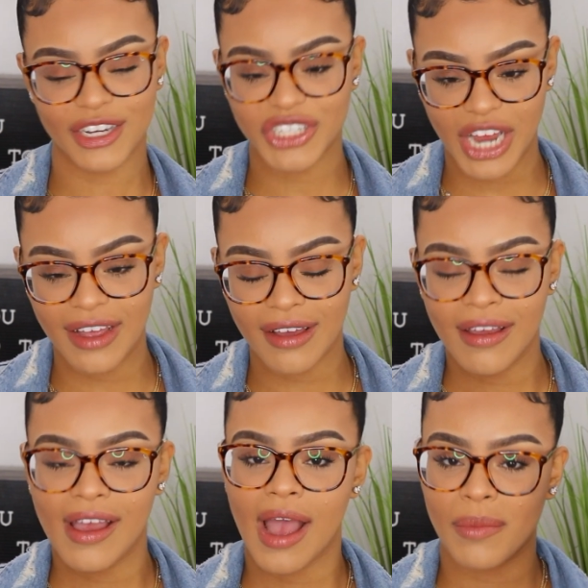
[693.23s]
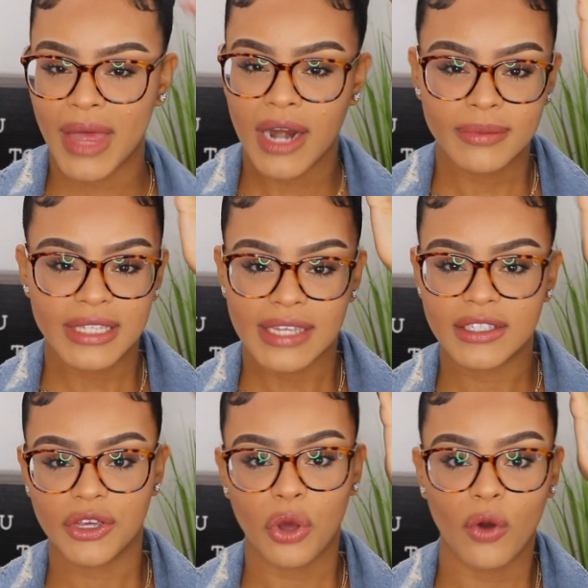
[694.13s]
check. I'm not
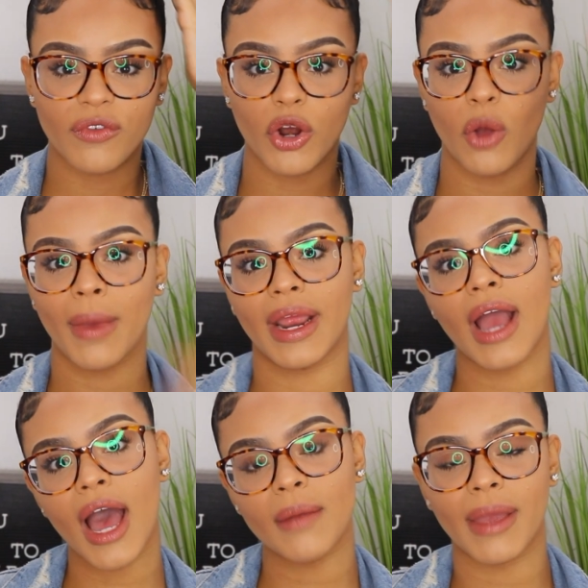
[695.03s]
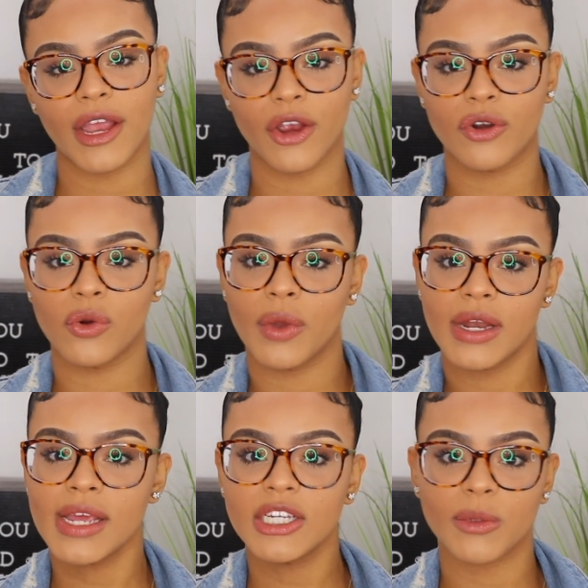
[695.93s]
obsessing over, oh my God, my hair grew
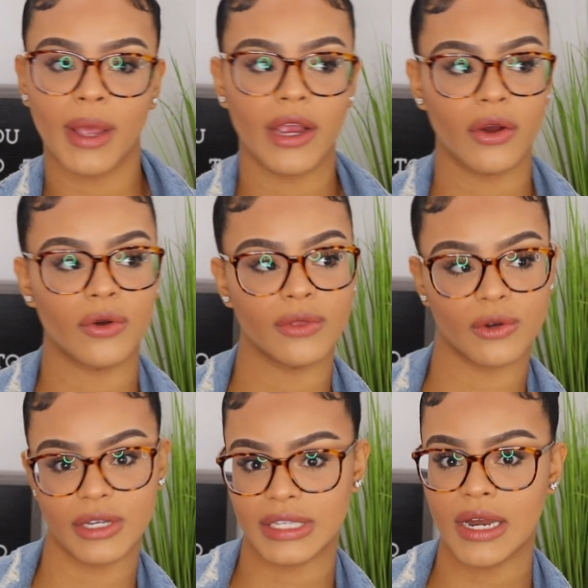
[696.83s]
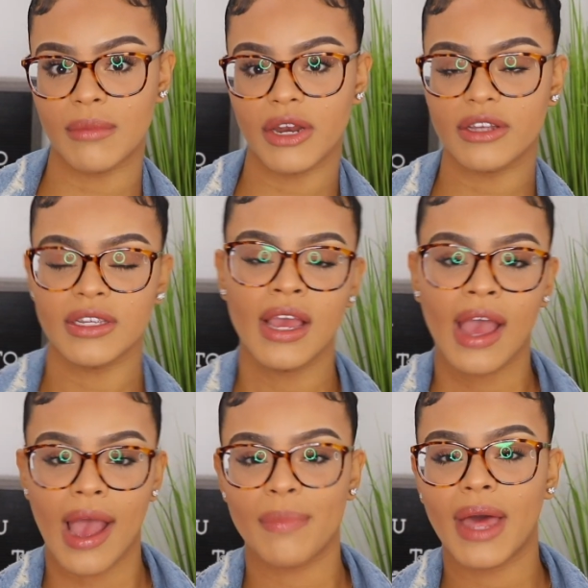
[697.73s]
an inch, my hair grew 3 centimeters.
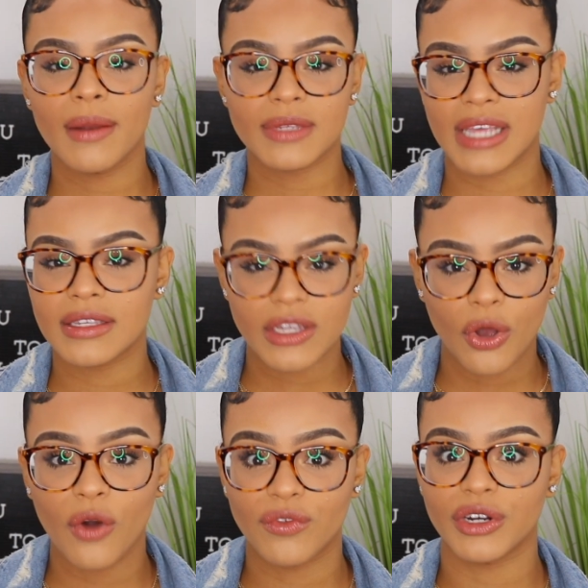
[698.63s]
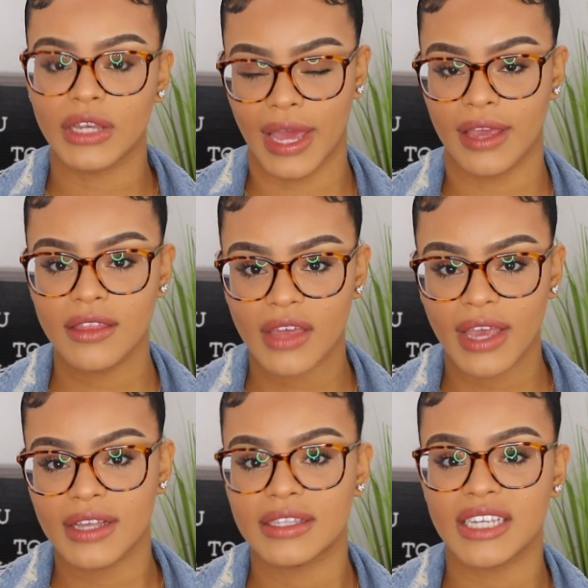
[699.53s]
I'm not obsessing over length.
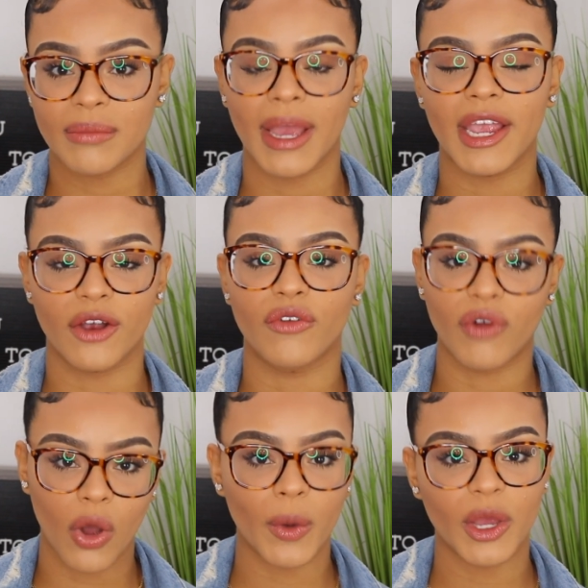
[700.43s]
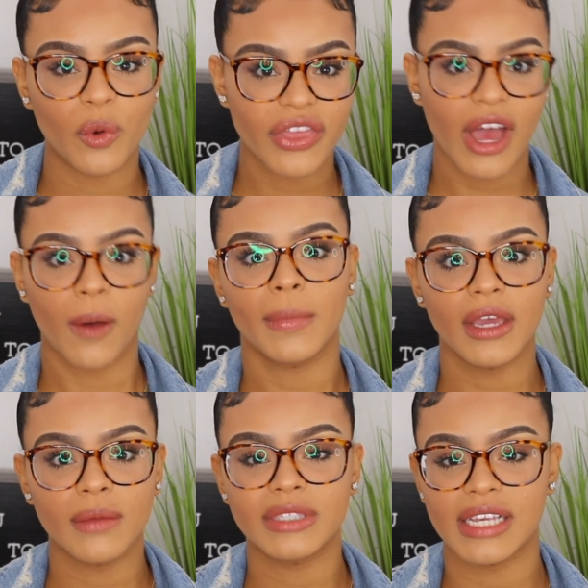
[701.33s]
I can see my hair growing without
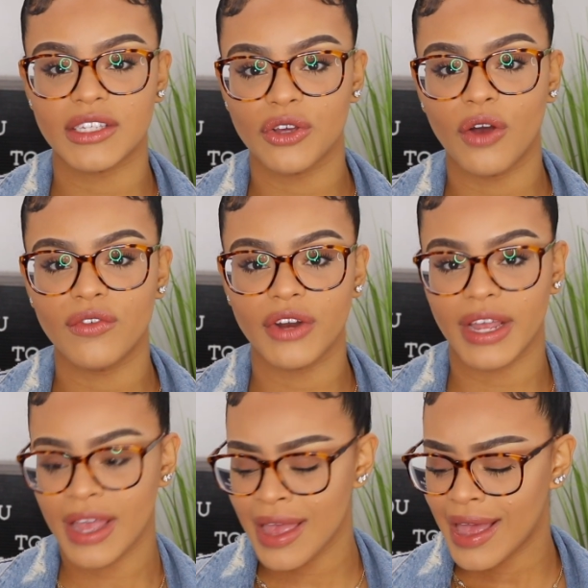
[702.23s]
me obsessing over it.